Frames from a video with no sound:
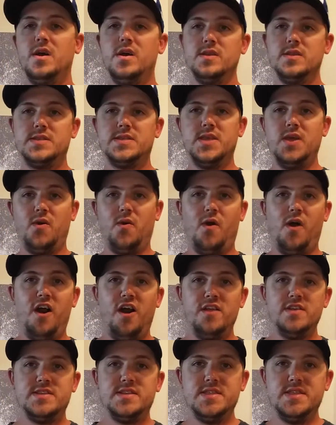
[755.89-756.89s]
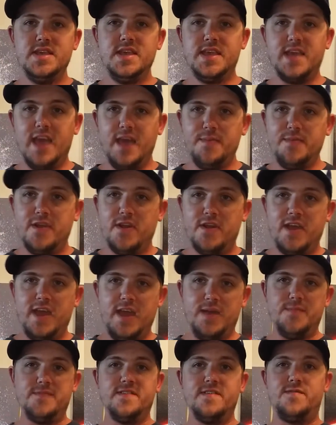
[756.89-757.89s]
So, on to the Game Gear
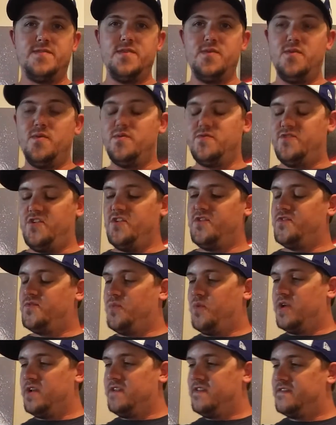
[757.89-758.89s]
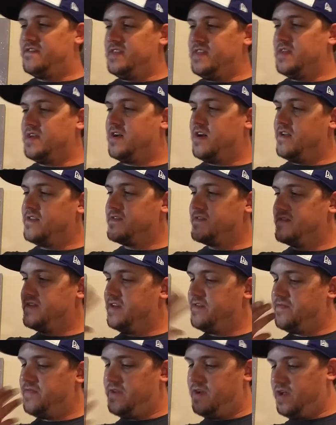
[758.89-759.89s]
games. If you just wanted to see the console
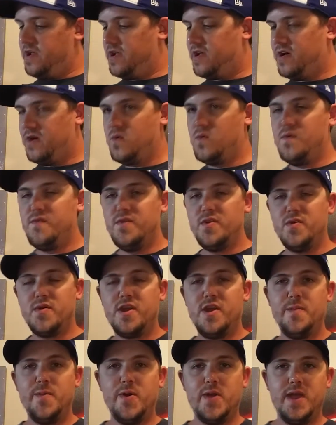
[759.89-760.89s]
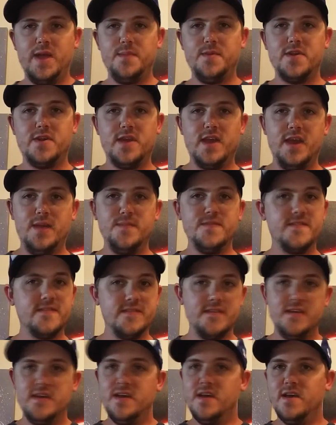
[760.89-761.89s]
stuff, there you go. If you don't care about Game Gear games,
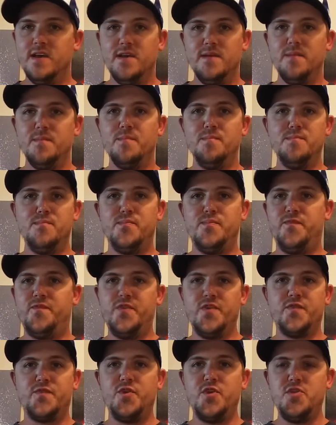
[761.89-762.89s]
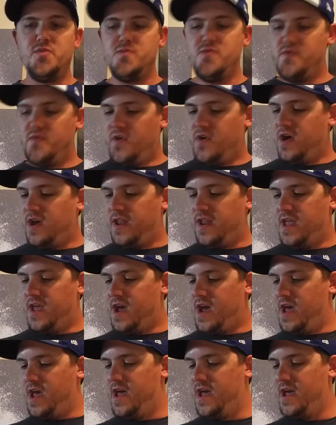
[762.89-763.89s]
feel free to move on.
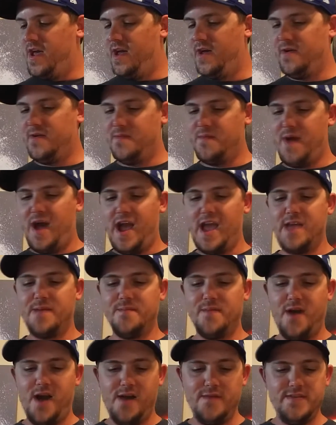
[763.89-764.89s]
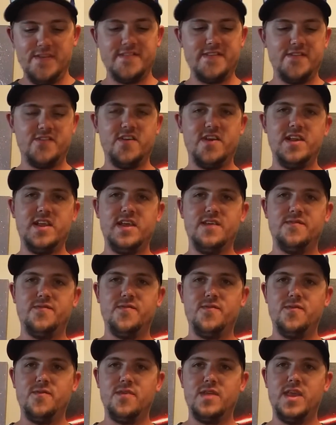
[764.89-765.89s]
I am obviously trying to
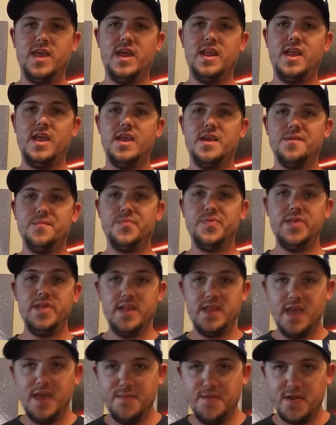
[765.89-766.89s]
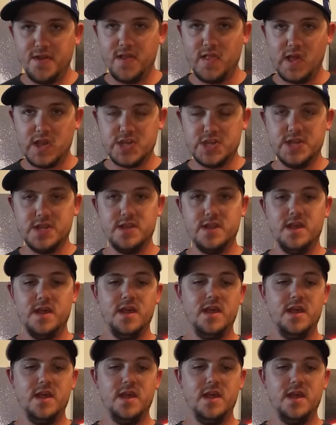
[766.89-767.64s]
get a complete Game Gear collection,